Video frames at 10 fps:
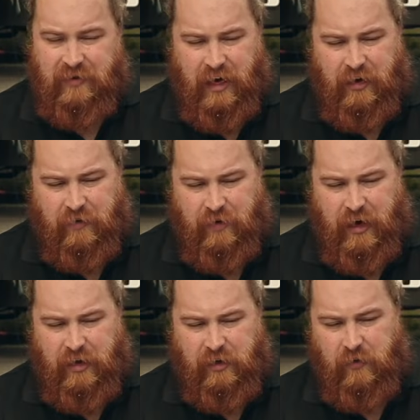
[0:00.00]
or
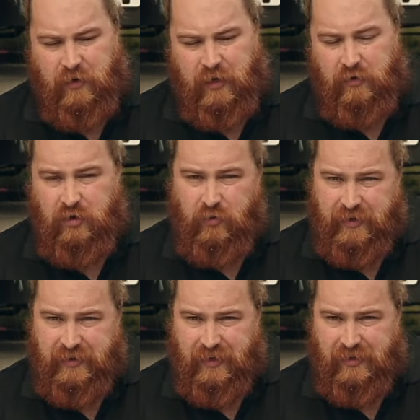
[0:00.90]
cars. That's going to be the
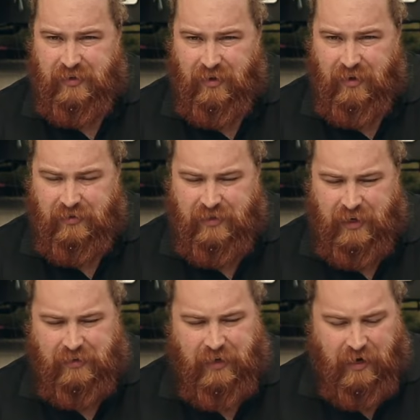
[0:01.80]
89.
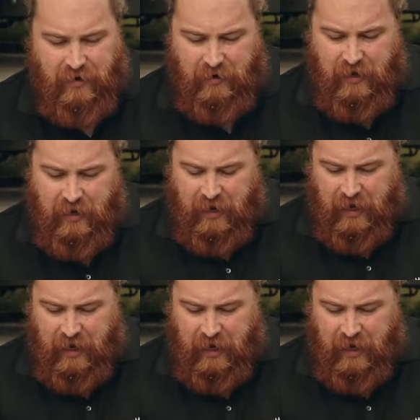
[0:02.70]
You also have the